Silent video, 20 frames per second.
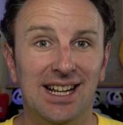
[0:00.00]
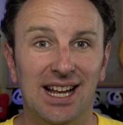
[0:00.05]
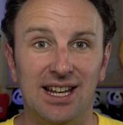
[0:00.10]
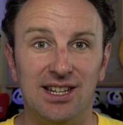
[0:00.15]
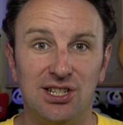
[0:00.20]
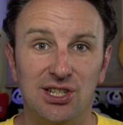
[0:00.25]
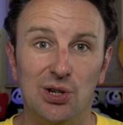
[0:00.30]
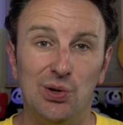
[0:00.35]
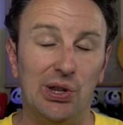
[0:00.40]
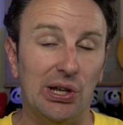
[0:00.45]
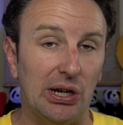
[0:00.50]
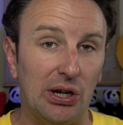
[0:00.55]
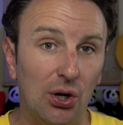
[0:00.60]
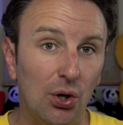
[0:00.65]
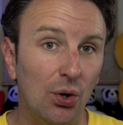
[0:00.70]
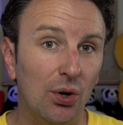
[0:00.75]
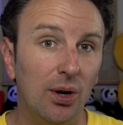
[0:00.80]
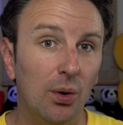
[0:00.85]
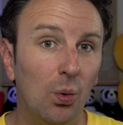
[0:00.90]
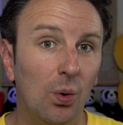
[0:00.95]
and so the
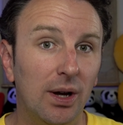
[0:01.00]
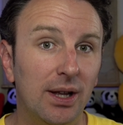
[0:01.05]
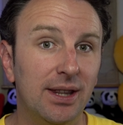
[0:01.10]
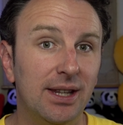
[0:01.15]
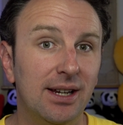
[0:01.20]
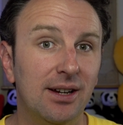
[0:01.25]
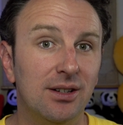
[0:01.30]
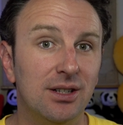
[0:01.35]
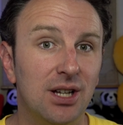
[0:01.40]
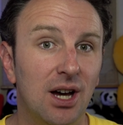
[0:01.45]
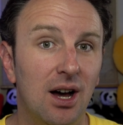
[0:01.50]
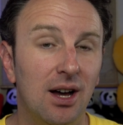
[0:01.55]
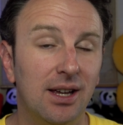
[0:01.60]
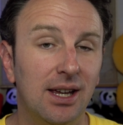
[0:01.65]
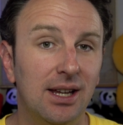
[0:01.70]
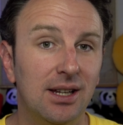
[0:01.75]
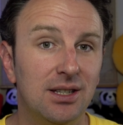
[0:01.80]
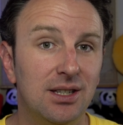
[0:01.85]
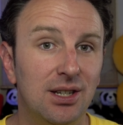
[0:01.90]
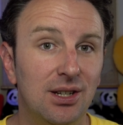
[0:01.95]
current one that you're
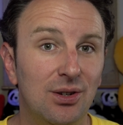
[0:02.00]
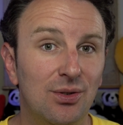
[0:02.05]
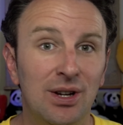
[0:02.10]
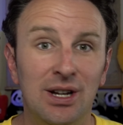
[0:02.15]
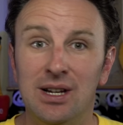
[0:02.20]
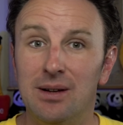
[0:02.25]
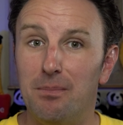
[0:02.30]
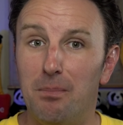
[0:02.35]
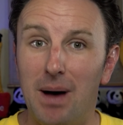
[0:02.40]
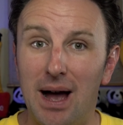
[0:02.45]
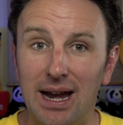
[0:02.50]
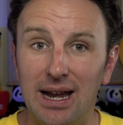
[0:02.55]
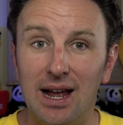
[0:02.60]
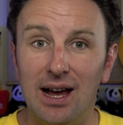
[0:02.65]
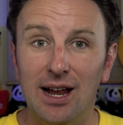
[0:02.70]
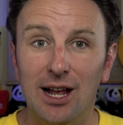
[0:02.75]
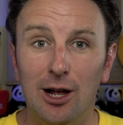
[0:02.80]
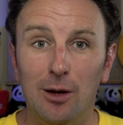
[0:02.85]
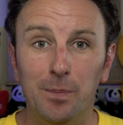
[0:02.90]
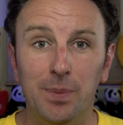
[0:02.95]
talking to might
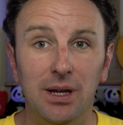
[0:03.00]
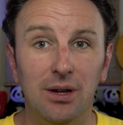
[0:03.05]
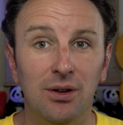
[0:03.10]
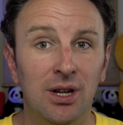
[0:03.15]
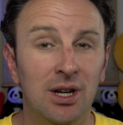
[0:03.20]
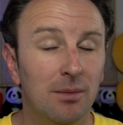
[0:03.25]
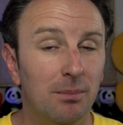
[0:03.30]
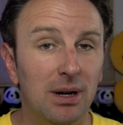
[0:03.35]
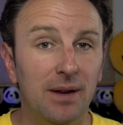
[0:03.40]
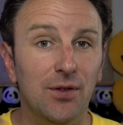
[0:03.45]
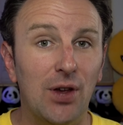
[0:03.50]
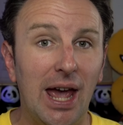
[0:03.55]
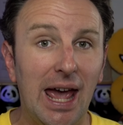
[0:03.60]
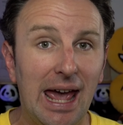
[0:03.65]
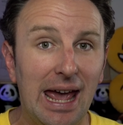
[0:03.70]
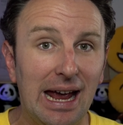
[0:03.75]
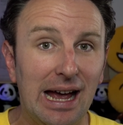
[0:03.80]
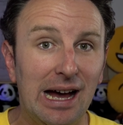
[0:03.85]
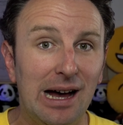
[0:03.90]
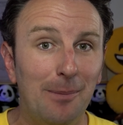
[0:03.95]
not help you, but if you
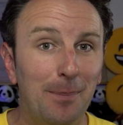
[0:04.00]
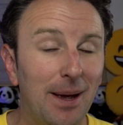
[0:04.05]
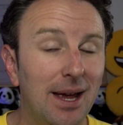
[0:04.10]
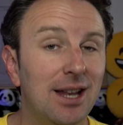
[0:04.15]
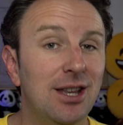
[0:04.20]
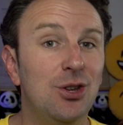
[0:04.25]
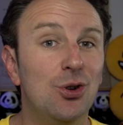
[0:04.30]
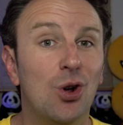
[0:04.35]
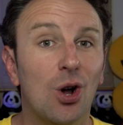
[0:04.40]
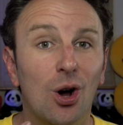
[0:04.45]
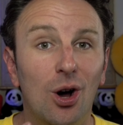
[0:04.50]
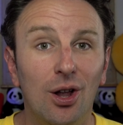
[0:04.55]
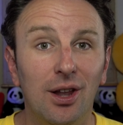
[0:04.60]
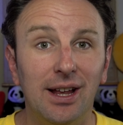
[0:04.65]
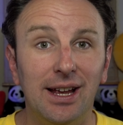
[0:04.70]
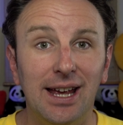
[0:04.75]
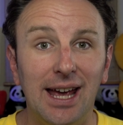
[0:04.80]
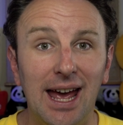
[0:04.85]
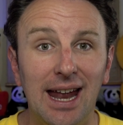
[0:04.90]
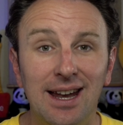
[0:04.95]
hang up and you call
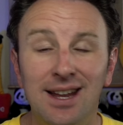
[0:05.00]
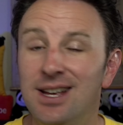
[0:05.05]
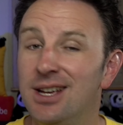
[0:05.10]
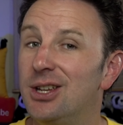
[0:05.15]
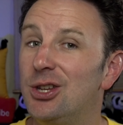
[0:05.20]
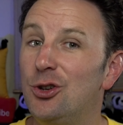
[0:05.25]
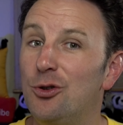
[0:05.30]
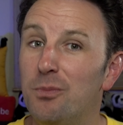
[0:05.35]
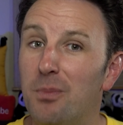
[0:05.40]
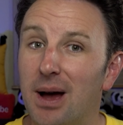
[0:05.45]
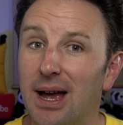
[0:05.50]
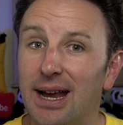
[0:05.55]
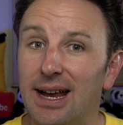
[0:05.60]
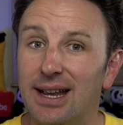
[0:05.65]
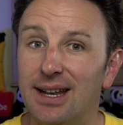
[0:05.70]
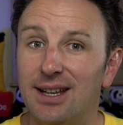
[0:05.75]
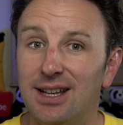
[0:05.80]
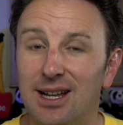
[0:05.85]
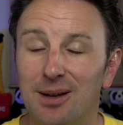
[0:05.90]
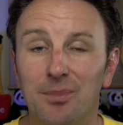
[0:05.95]
again, you might
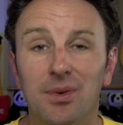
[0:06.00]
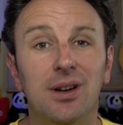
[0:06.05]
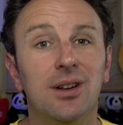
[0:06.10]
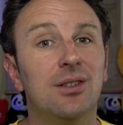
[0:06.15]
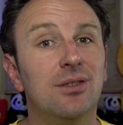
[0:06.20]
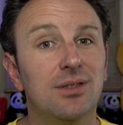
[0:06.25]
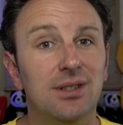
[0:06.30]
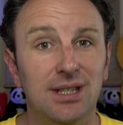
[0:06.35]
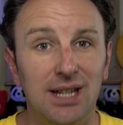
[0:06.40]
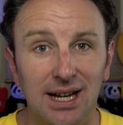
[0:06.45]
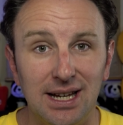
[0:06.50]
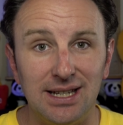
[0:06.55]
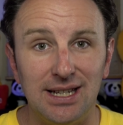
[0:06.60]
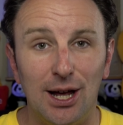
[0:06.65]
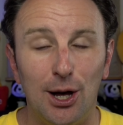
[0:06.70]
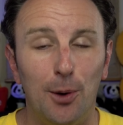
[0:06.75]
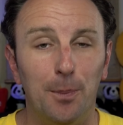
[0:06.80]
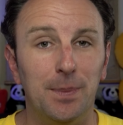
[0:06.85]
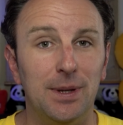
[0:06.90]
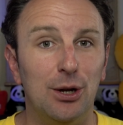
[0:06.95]
get someone who does
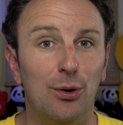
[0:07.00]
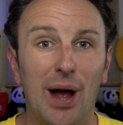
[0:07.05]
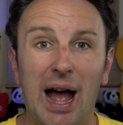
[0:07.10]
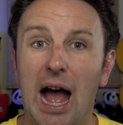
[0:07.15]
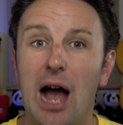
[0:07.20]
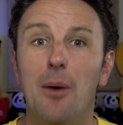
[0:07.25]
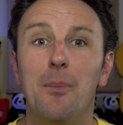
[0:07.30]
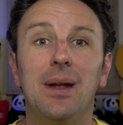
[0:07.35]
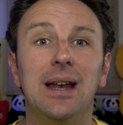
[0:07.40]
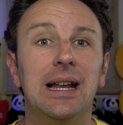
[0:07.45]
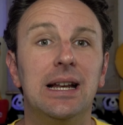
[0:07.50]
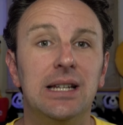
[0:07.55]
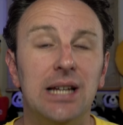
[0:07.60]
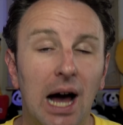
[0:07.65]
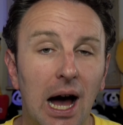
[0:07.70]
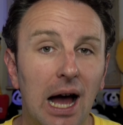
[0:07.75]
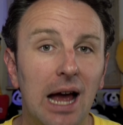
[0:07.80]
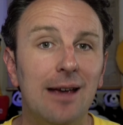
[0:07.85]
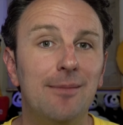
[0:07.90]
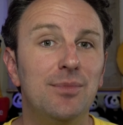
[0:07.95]
help you. How many
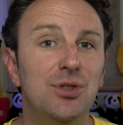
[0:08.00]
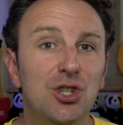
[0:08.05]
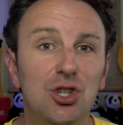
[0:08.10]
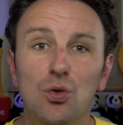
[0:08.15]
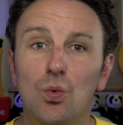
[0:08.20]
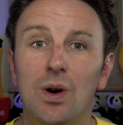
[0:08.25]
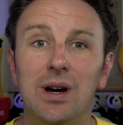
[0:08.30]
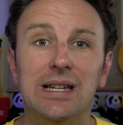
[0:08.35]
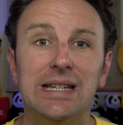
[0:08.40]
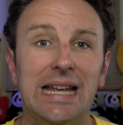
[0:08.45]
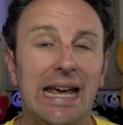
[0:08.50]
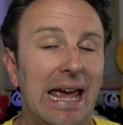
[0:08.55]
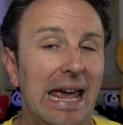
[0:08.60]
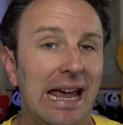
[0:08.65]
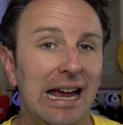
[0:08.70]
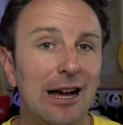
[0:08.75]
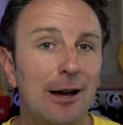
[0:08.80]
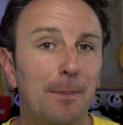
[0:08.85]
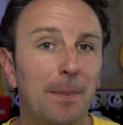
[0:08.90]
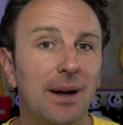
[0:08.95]
times you want to
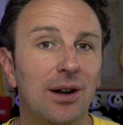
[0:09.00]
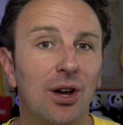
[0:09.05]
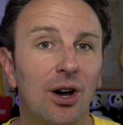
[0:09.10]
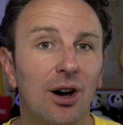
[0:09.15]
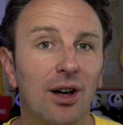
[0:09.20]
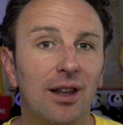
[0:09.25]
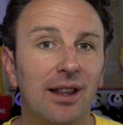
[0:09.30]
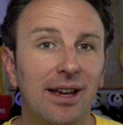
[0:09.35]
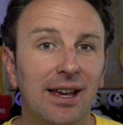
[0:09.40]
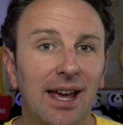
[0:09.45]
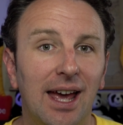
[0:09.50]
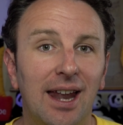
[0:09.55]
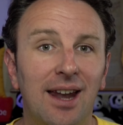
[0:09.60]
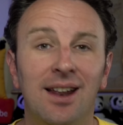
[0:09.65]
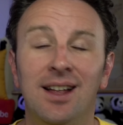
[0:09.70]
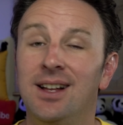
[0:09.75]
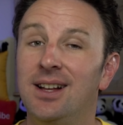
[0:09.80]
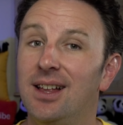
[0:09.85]
hang up and call again,